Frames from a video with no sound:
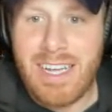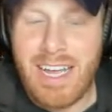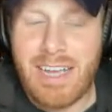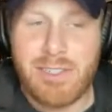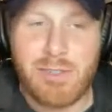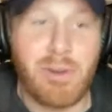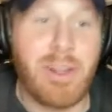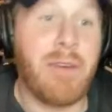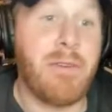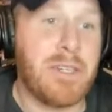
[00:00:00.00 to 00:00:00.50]

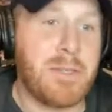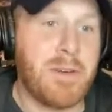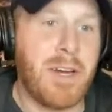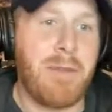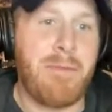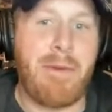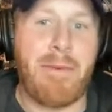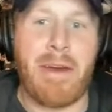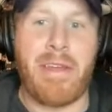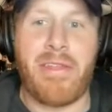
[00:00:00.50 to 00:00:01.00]
It's really what's
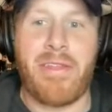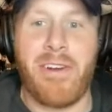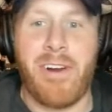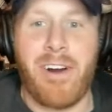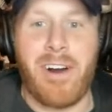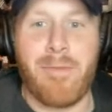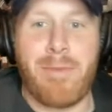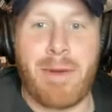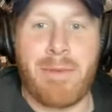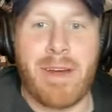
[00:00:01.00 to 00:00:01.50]
going to be my
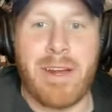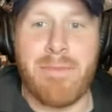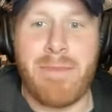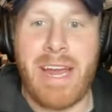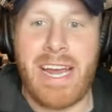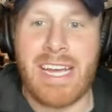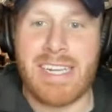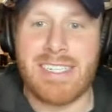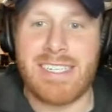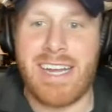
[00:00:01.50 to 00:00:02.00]
third, but I'm going to
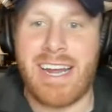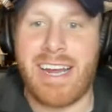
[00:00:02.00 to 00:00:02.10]
make it